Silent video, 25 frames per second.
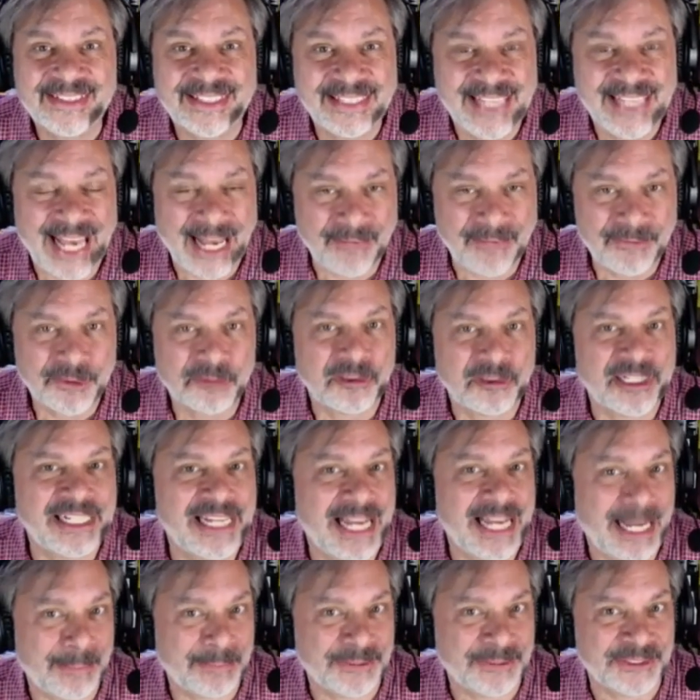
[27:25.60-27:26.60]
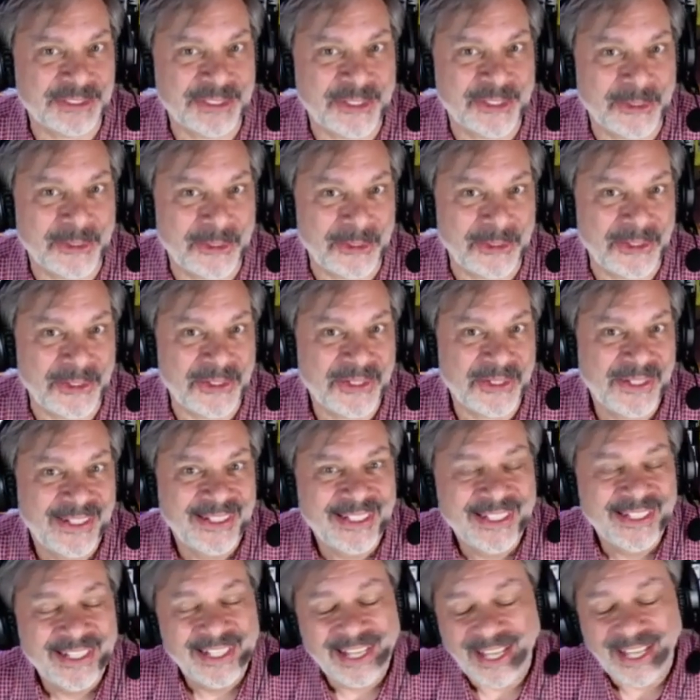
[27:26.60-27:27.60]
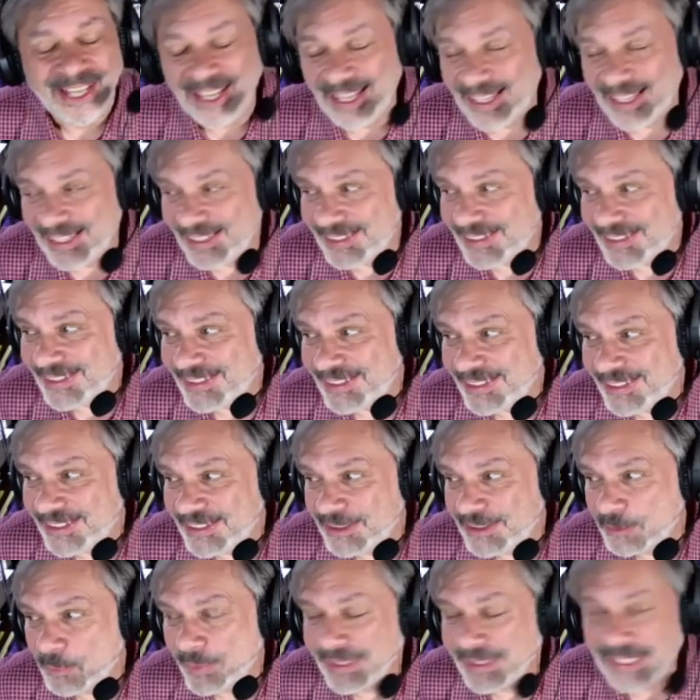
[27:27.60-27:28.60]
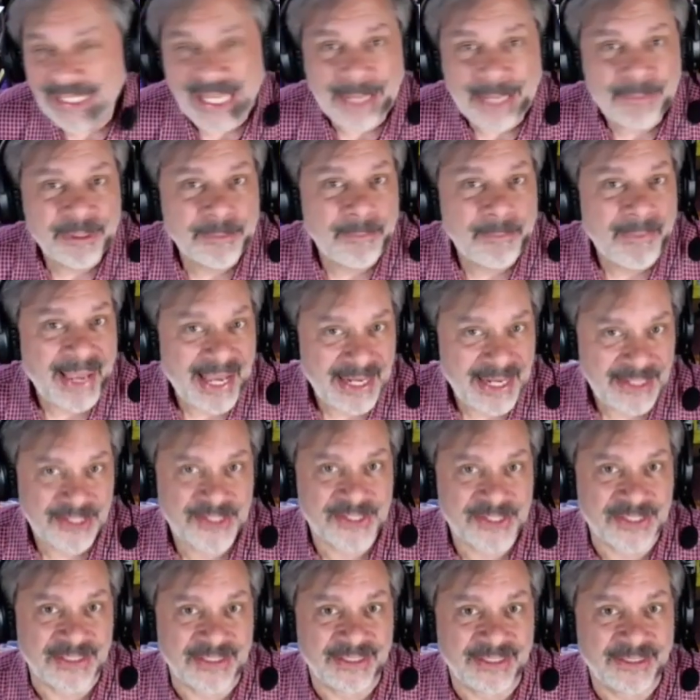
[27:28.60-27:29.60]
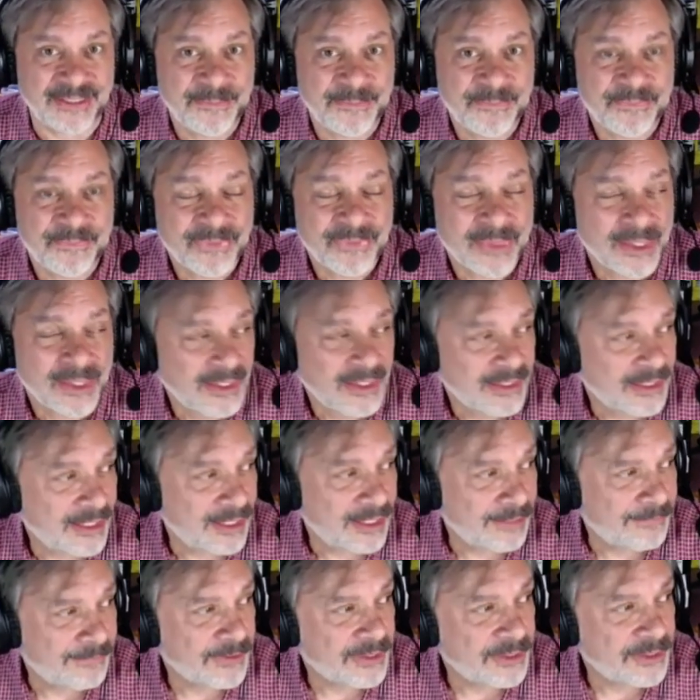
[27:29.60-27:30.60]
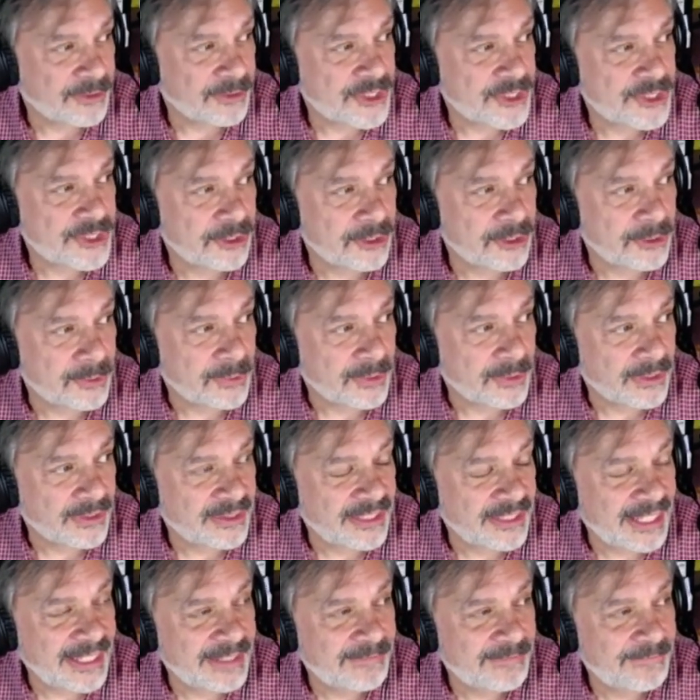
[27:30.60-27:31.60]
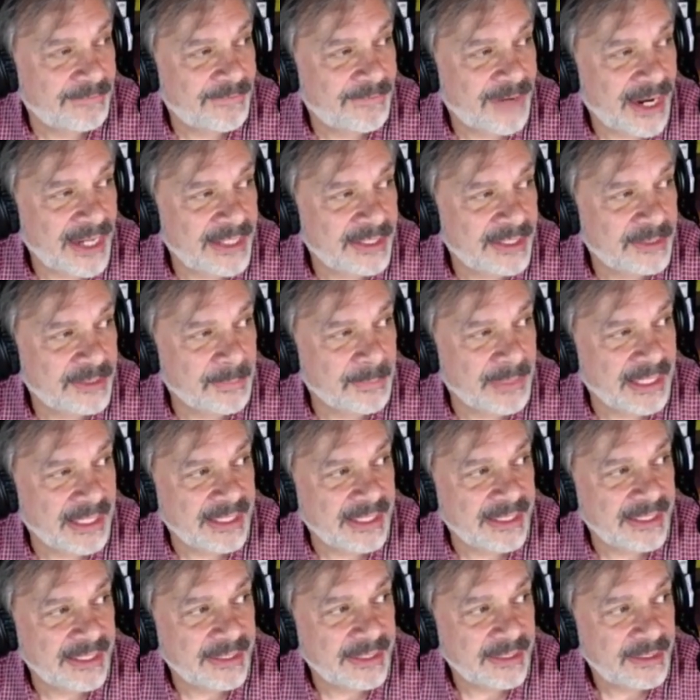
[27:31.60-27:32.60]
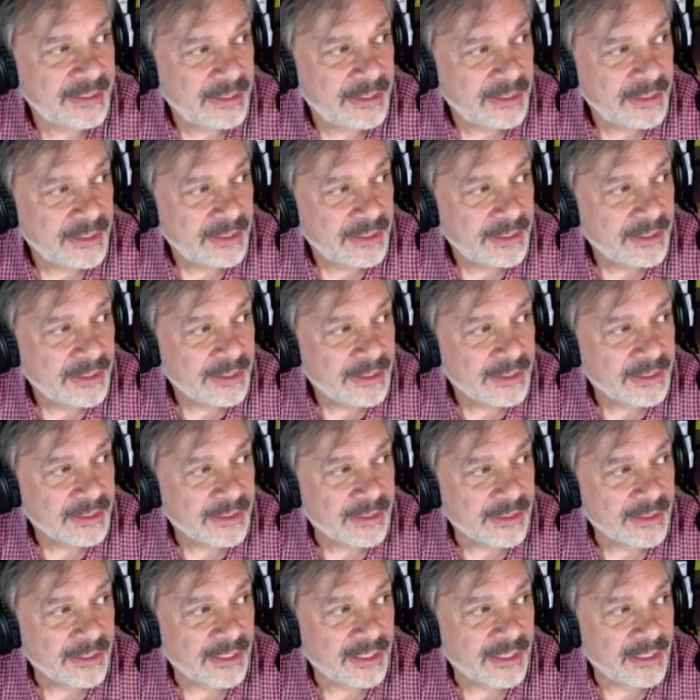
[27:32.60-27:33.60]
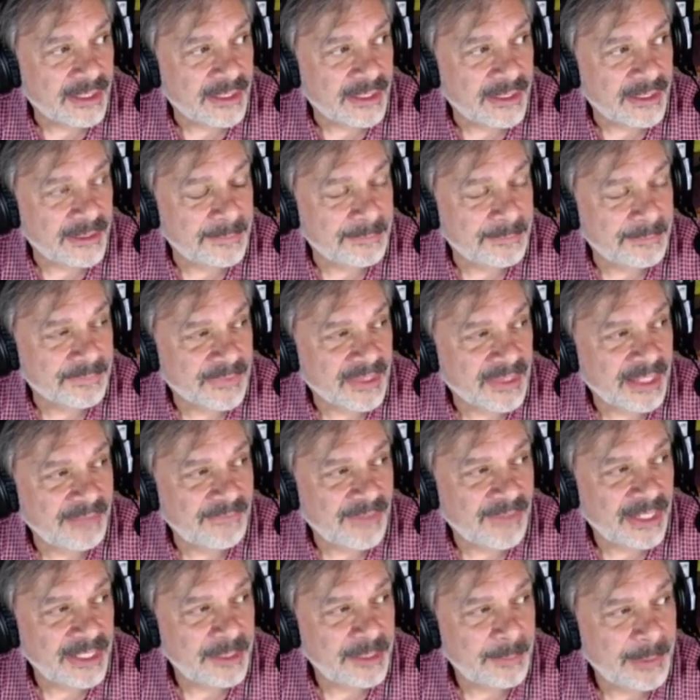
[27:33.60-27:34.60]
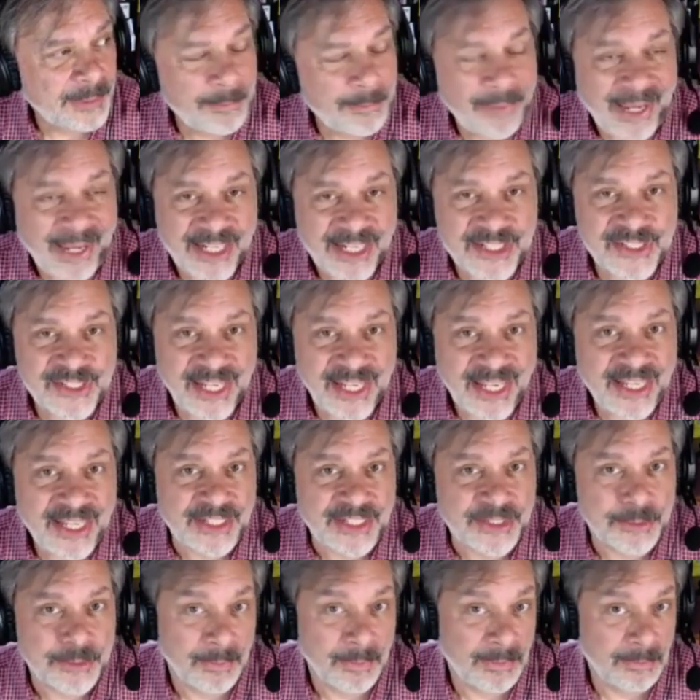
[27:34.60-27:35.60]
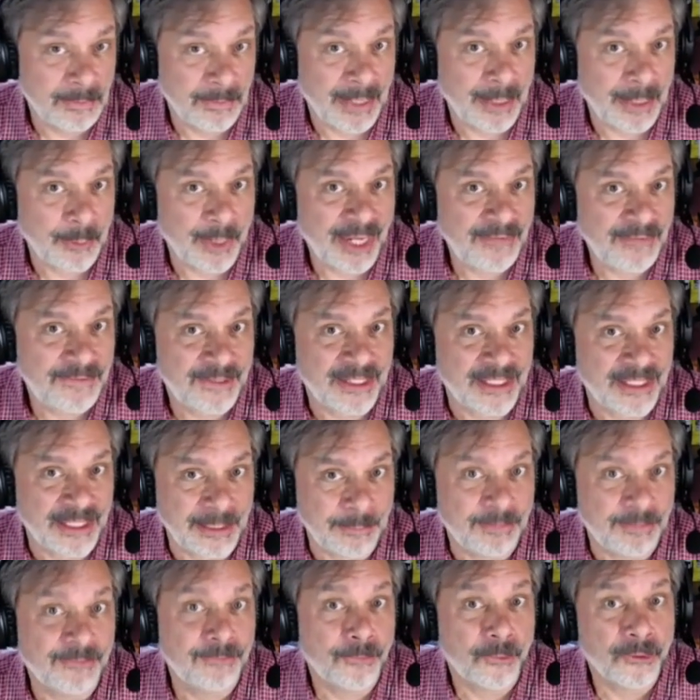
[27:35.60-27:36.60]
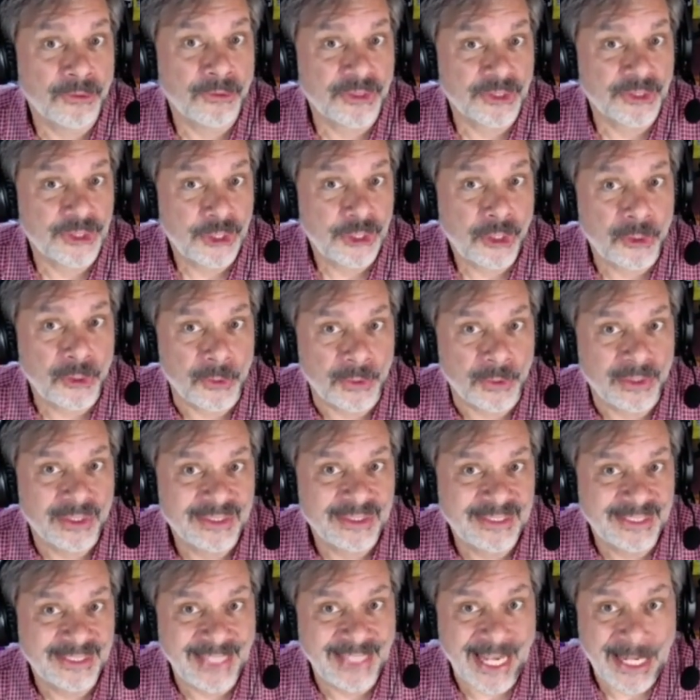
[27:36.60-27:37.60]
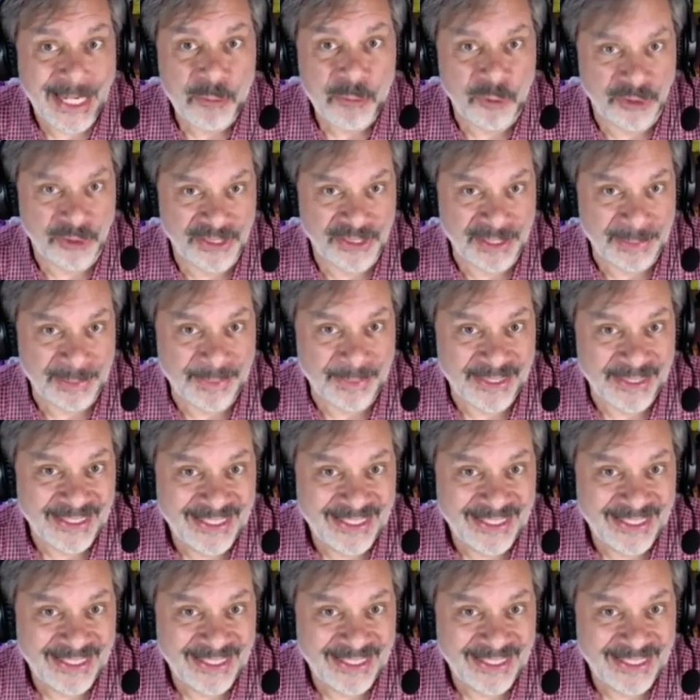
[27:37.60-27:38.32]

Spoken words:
The cavalry captain card. And when they came to Madison for their show, they invited me. They invited me backstage, my wife and I, before the show to game with them.